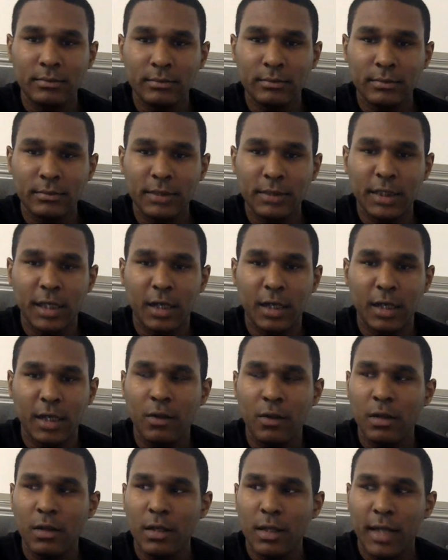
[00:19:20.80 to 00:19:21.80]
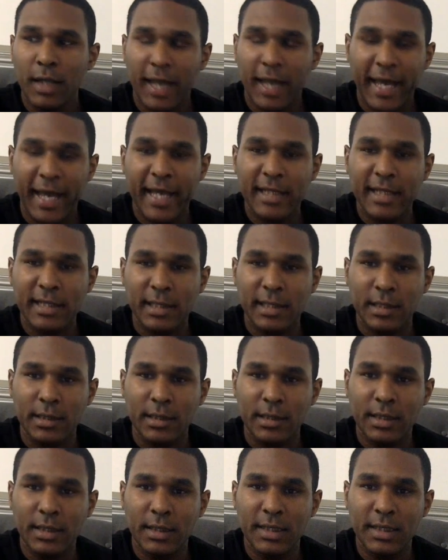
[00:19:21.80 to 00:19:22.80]
You know, answer,
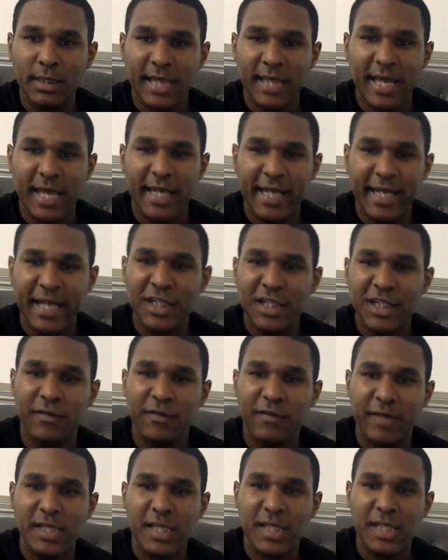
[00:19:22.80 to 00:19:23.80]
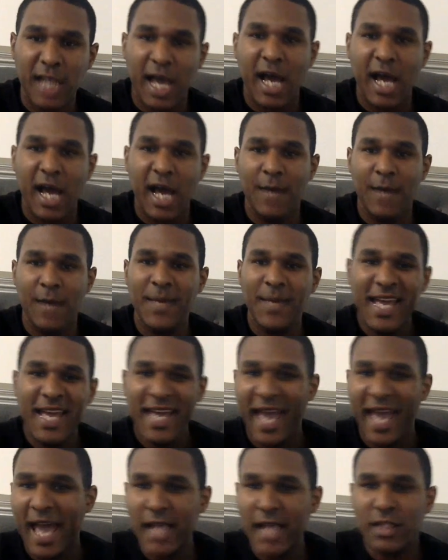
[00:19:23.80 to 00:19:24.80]
the said nation of Islam
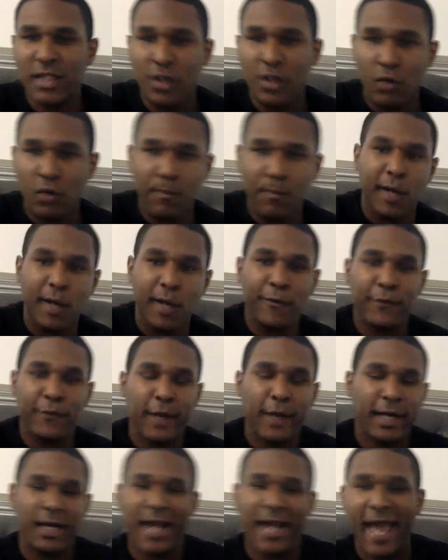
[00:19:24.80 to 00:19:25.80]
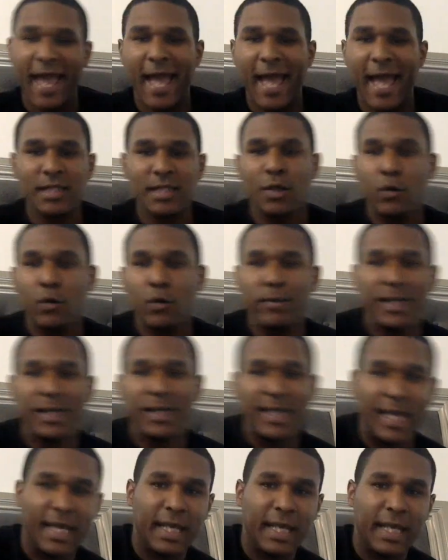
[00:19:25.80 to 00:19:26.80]
has no birth record, has no
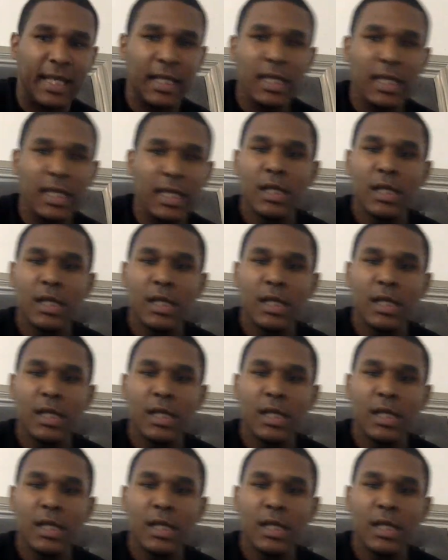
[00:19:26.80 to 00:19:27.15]
beginning